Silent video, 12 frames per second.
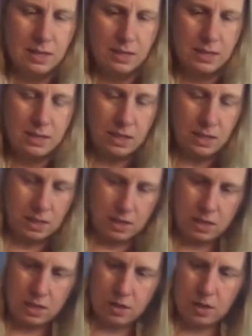zinnia
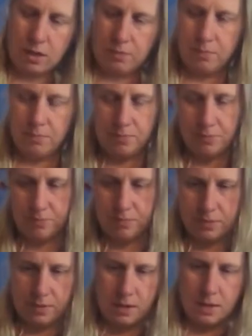here, and I'm
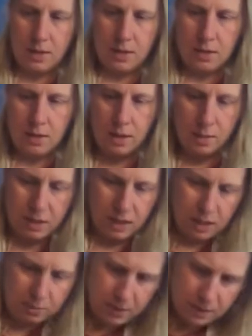going to
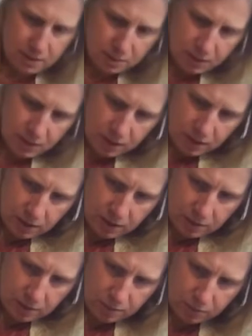keep this up here, and
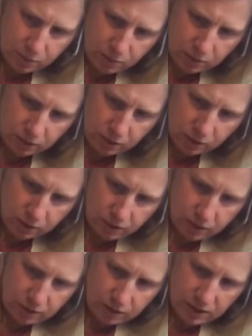I'm going to move a little
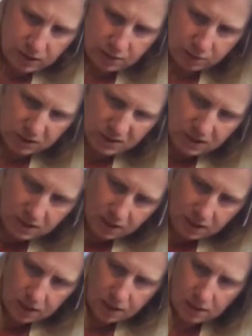greenery, and then I'm going to
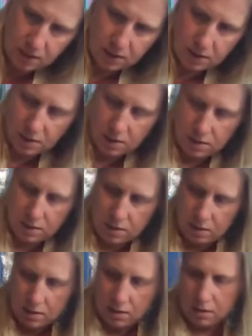sneak
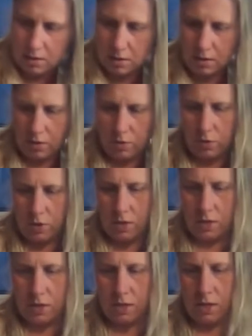
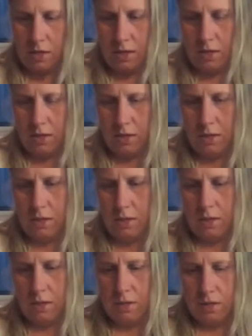dogwood
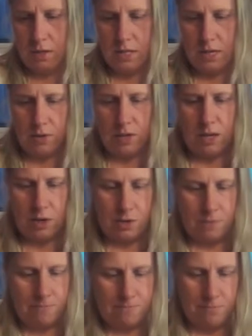down here.
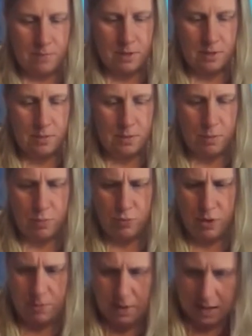
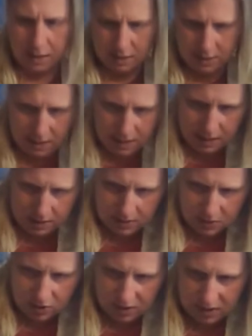Pre-bend
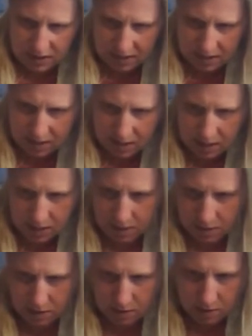this just to get it in there.
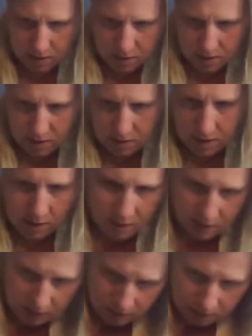
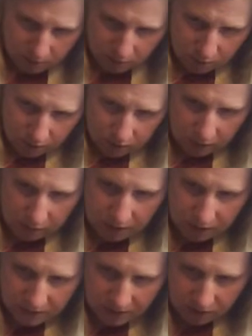Move a little bit
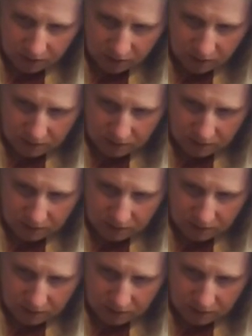off center.